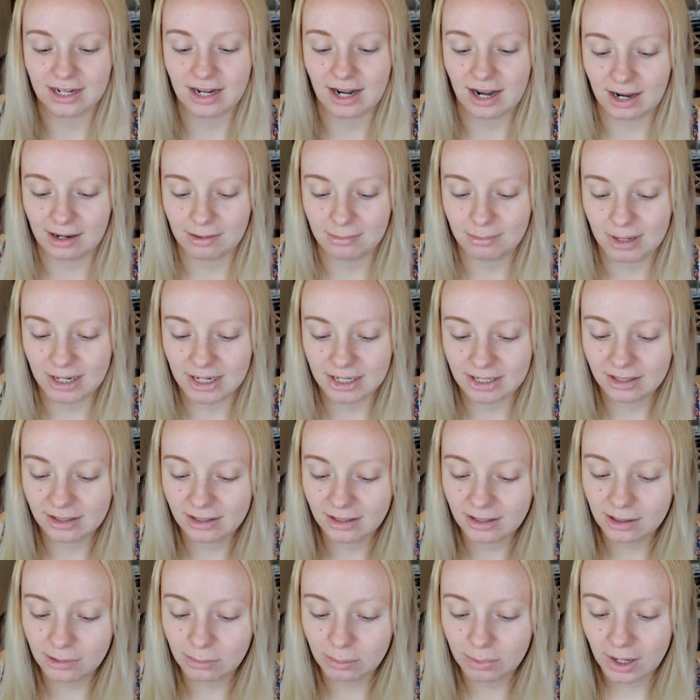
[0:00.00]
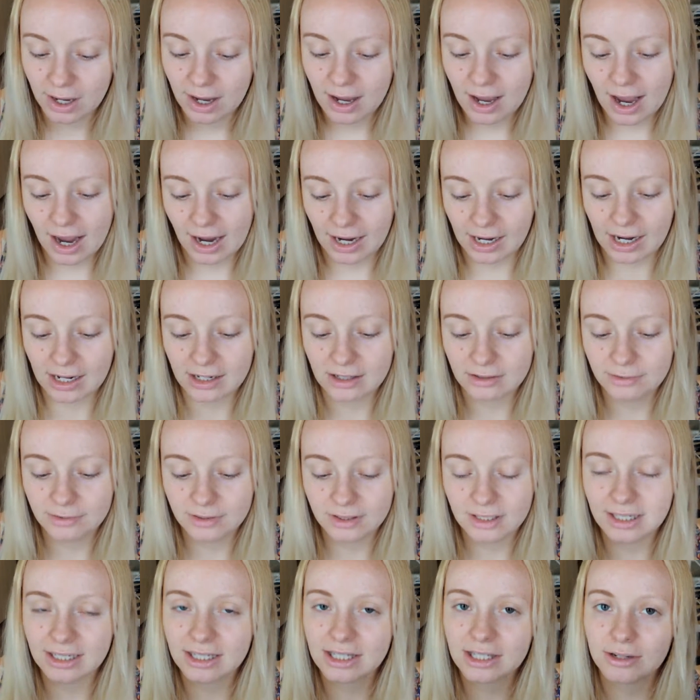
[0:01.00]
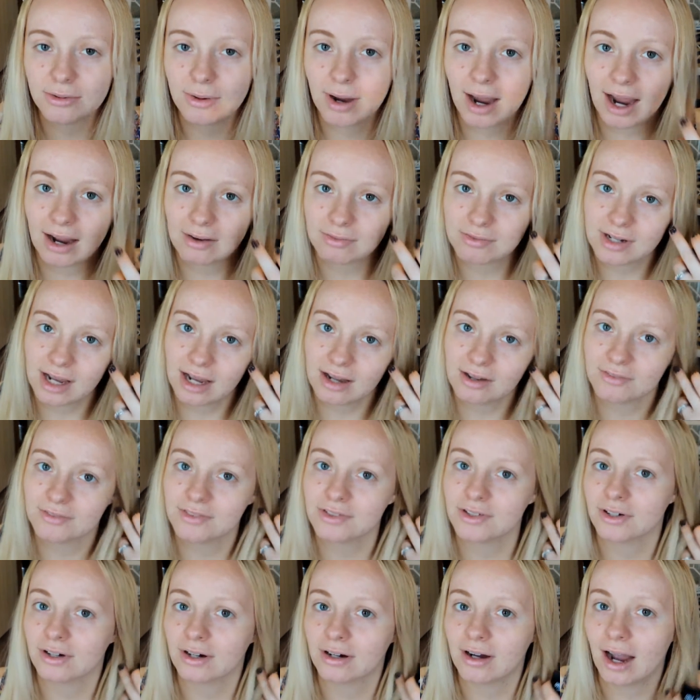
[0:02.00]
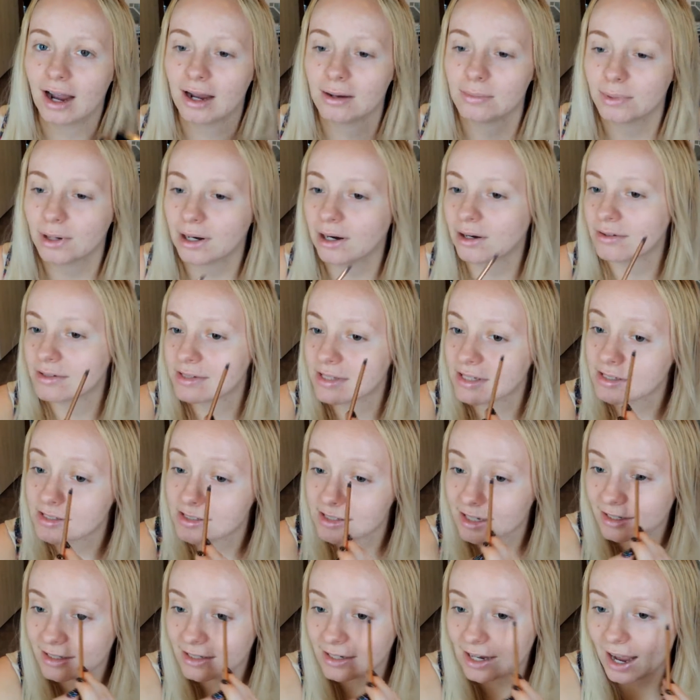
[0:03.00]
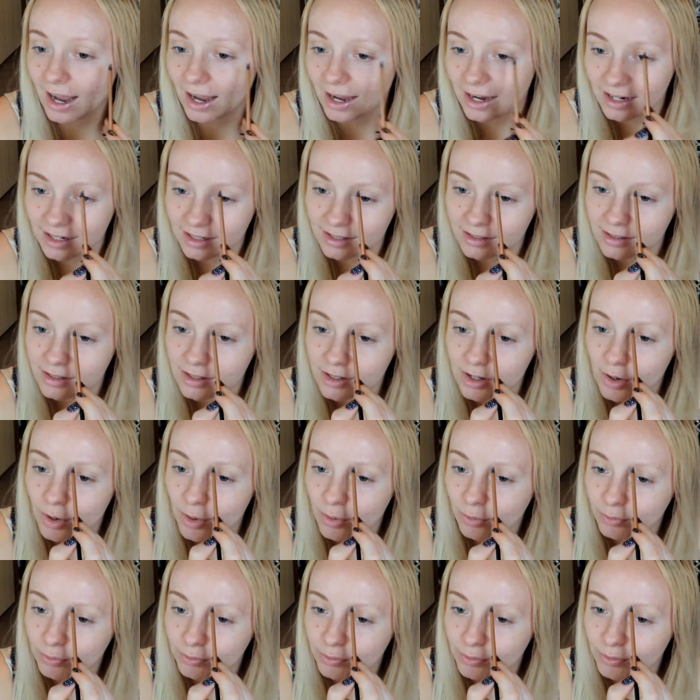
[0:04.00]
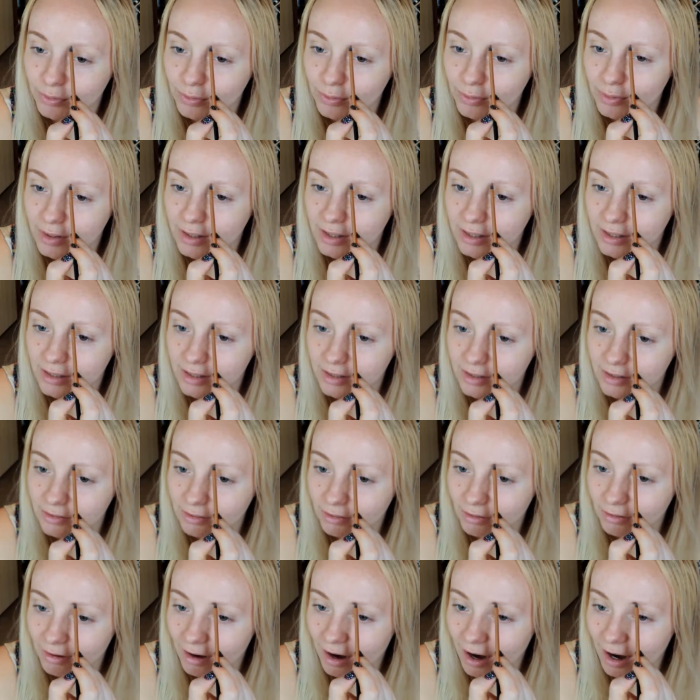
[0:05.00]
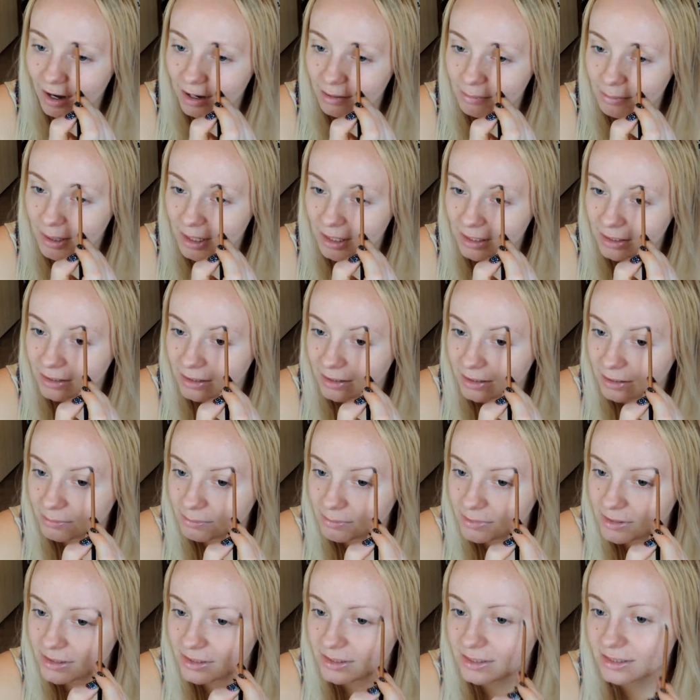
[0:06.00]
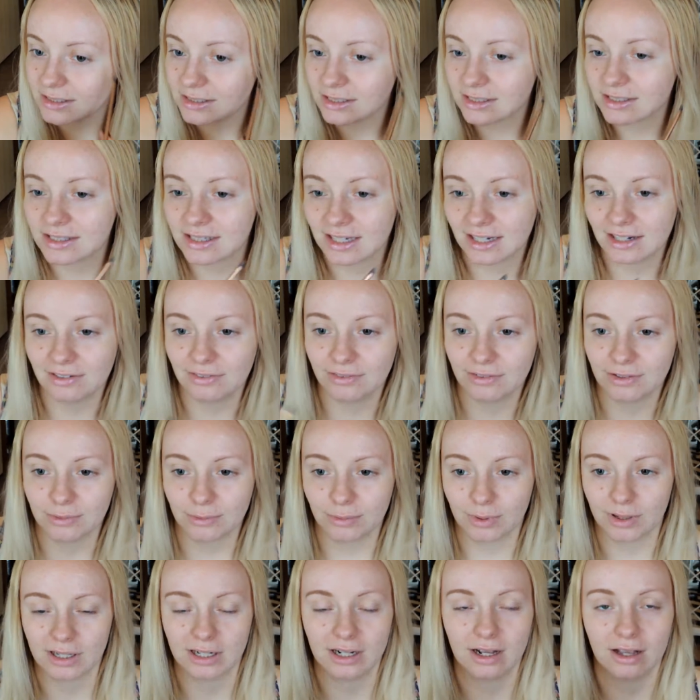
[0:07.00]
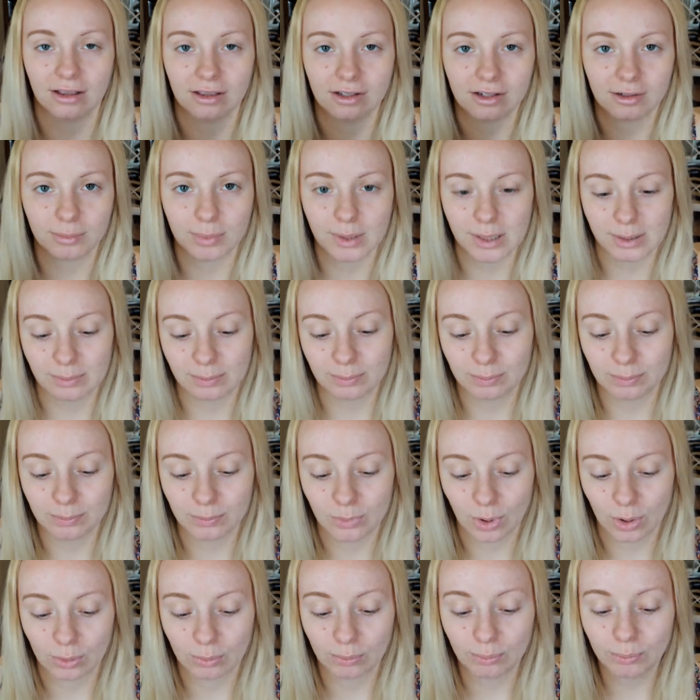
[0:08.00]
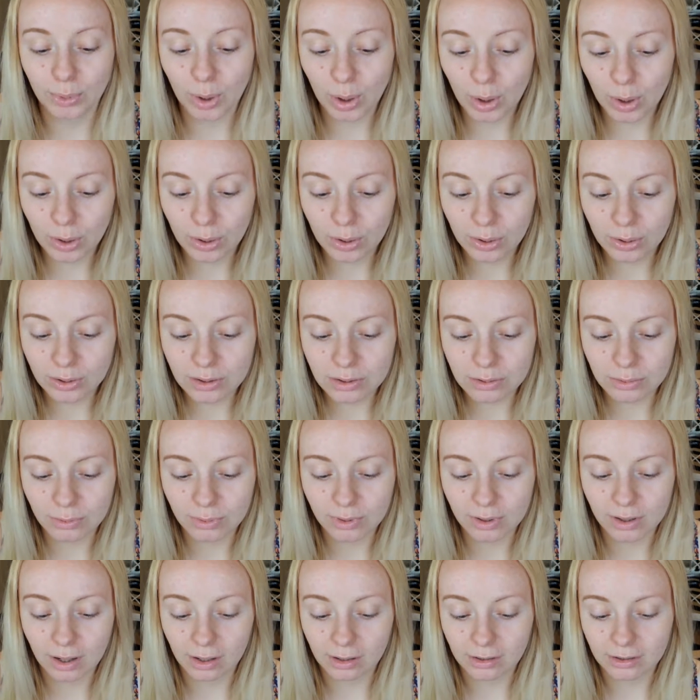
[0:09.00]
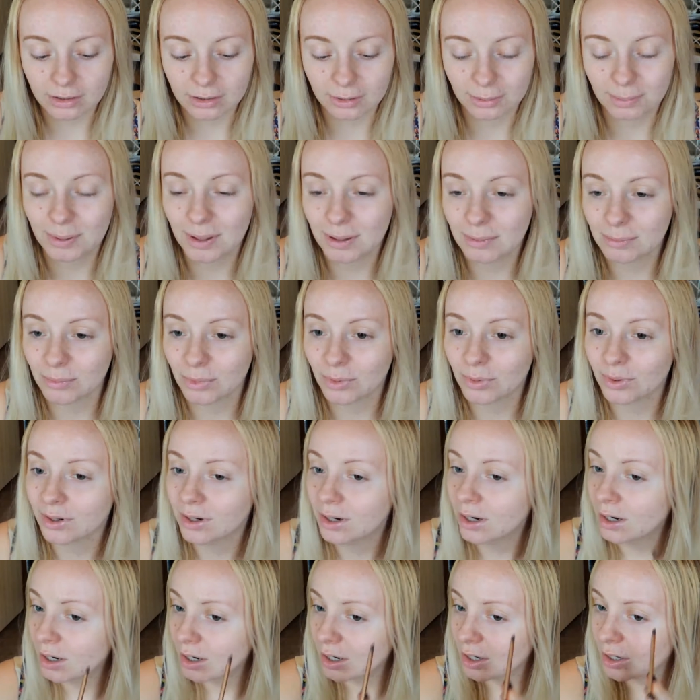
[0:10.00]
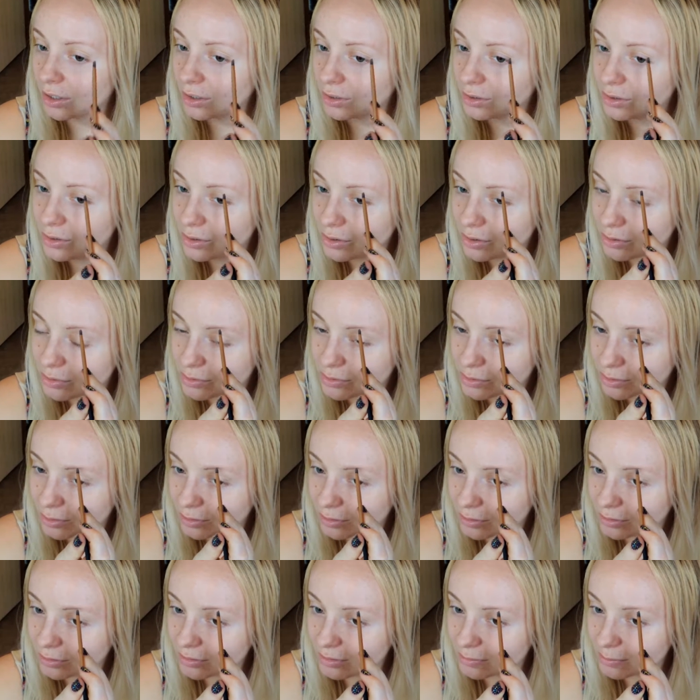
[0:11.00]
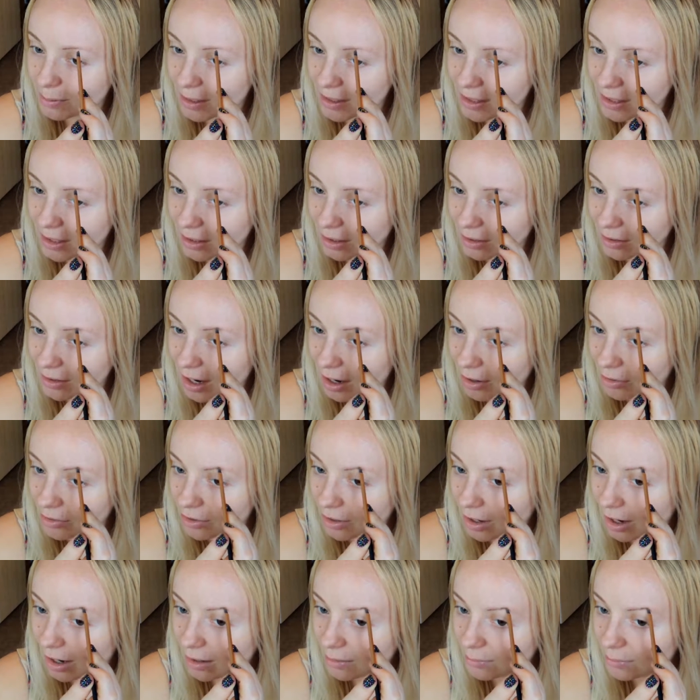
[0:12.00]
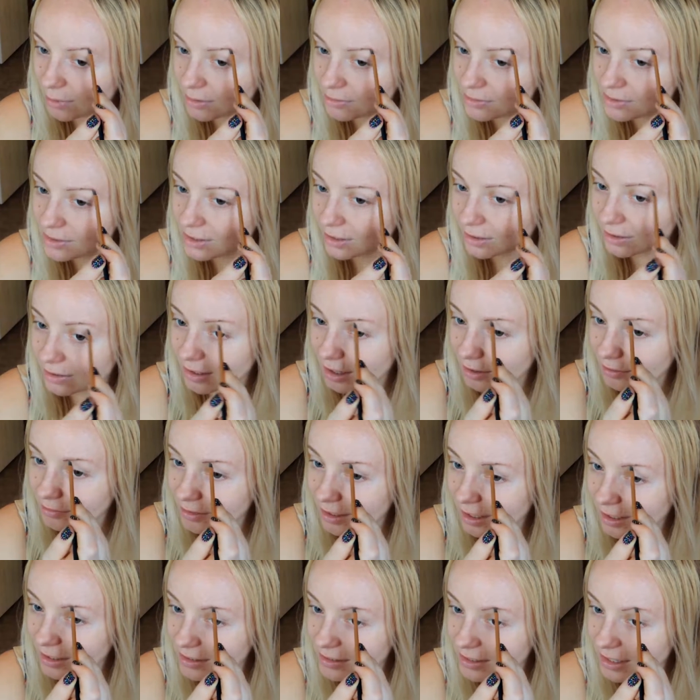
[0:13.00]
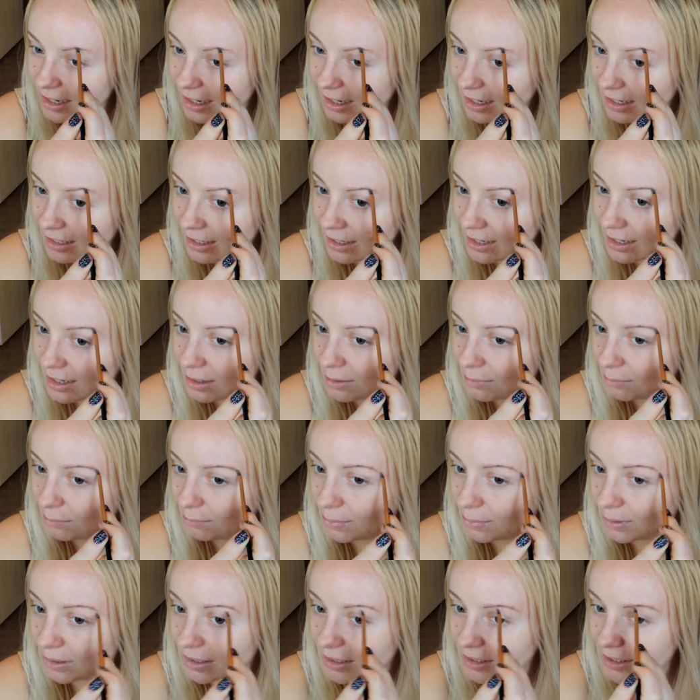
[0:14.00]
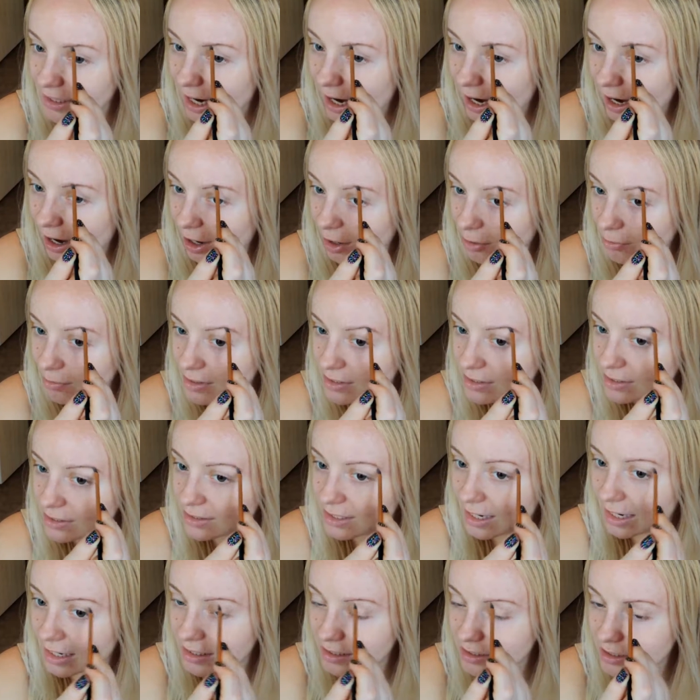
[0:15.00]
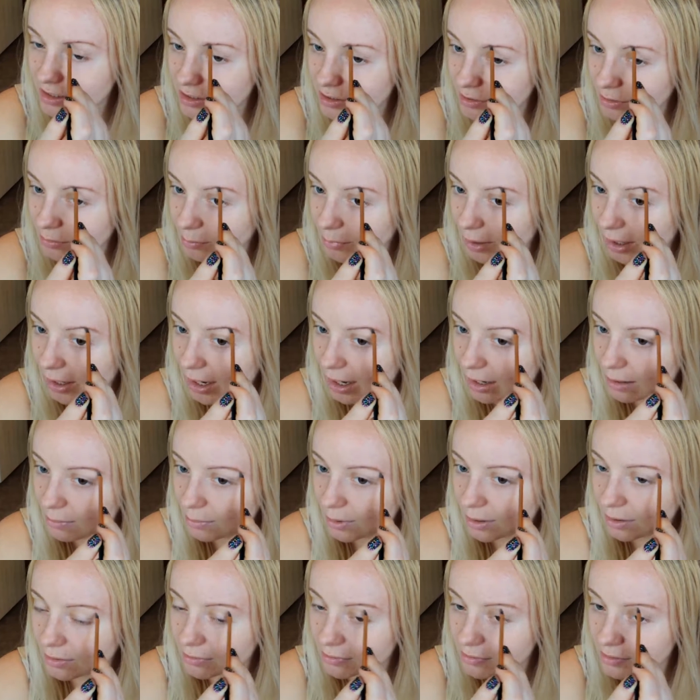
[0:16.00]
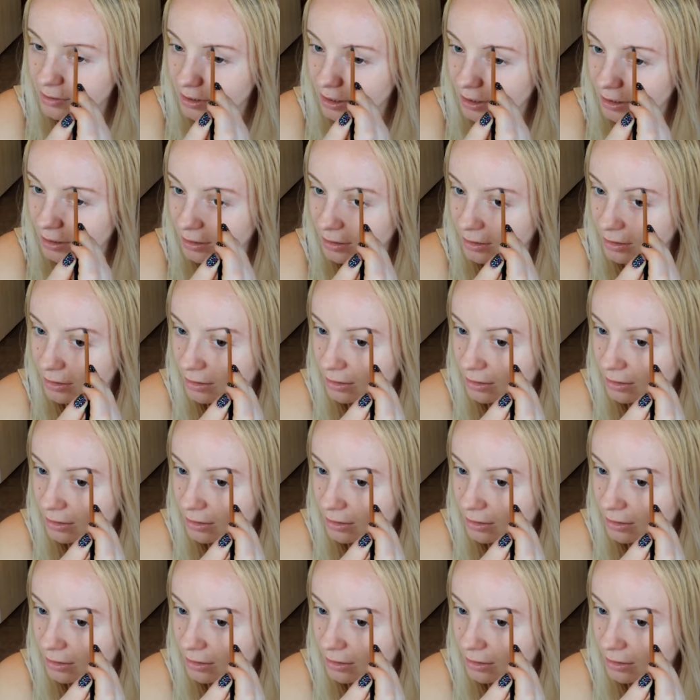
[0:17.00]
the eye makeup. I kind of feel like you have to have your eyebrows as a guide for your eye makeup, just to see if you want it a little bit more bold or a little bit more neutral, depending on how your eyebrows turn out that day. But yeah, I always tend to do my eyebrows